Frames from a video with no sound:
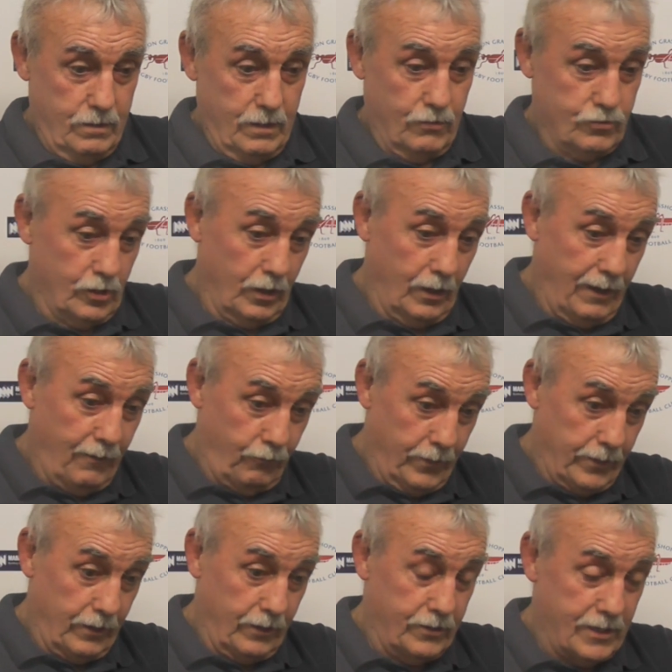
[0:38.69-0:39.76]
I was on the left
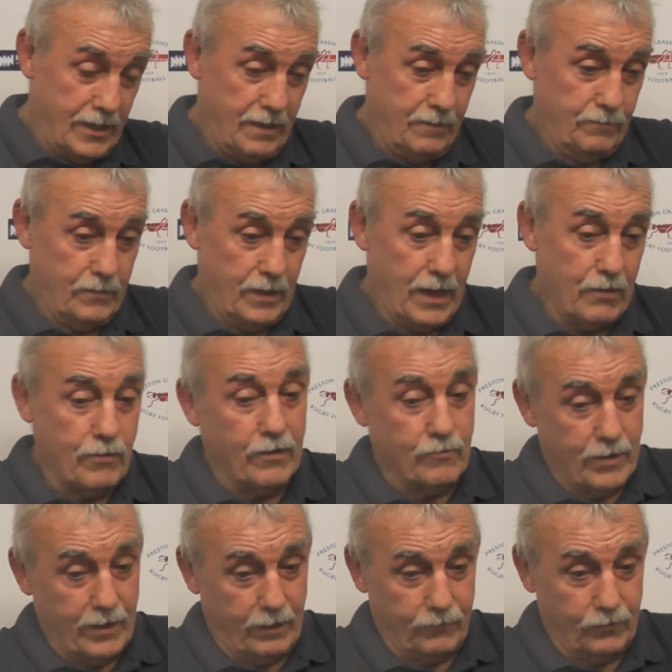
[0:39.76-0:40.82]
wing at the time. I ran
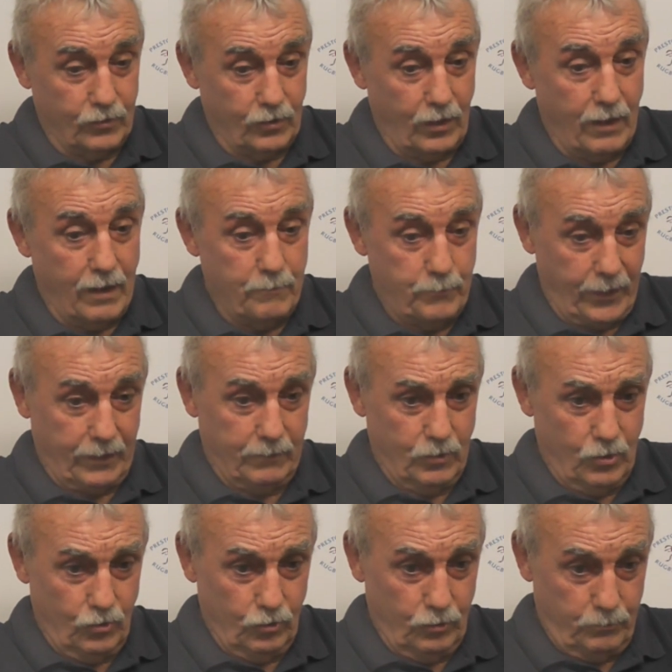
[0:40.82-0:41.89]
round the front of the line, picked the
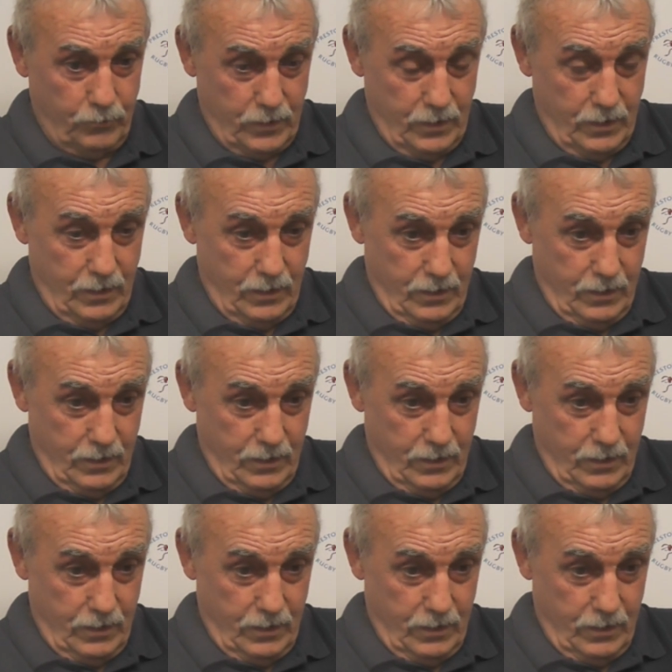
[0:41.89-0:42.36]
ball up,